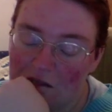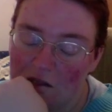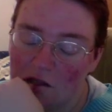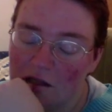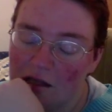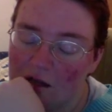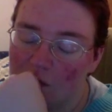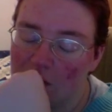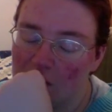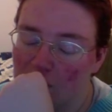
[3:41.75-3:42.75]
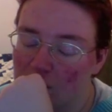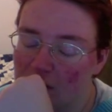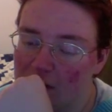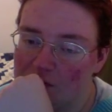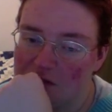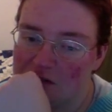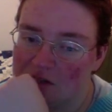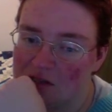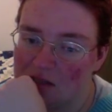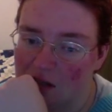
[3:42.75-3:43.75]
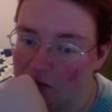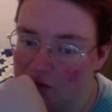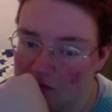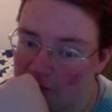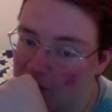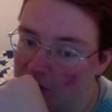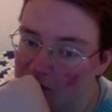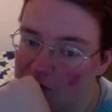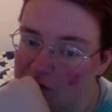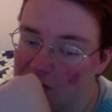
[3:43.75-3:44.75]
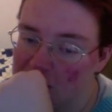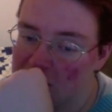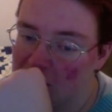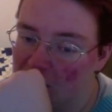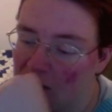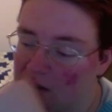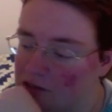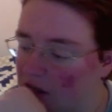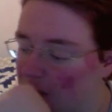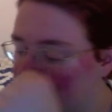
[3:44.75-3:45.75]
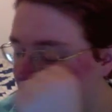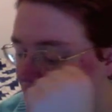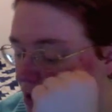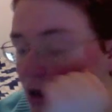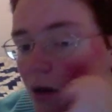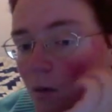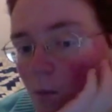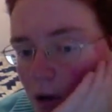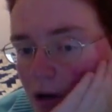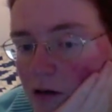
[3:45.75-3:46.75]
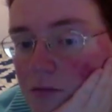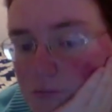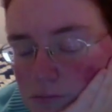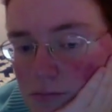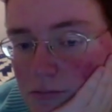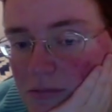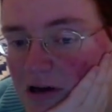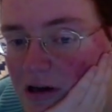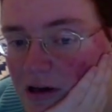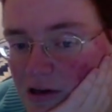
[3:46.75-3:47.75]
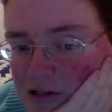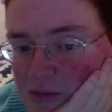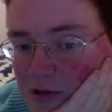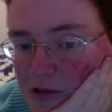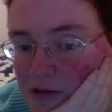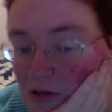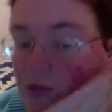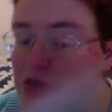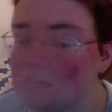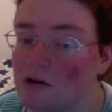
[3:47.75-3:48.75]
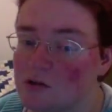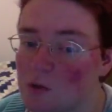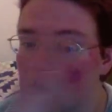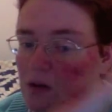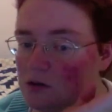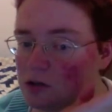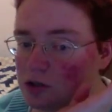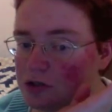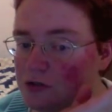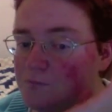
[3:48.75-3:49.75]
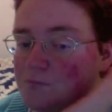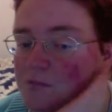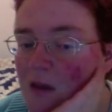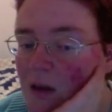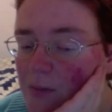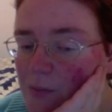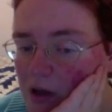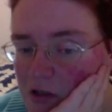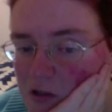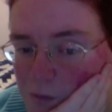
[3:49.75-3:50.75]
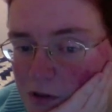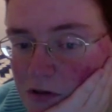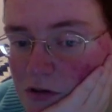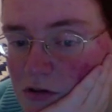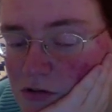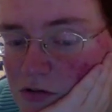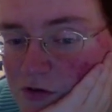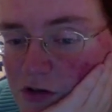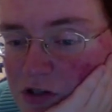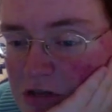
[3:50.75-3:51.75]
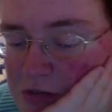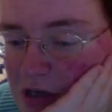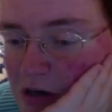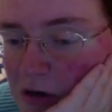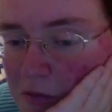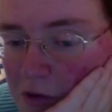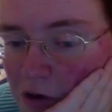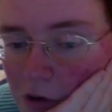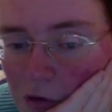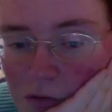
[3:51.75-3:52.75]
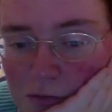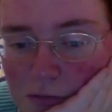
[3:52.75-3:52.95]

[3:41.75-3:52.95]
you're looking at, like, right up to the 1600s, I believe, is the end date. Well, my husband, and it's also all cultures. My husband, the few times I got him to go,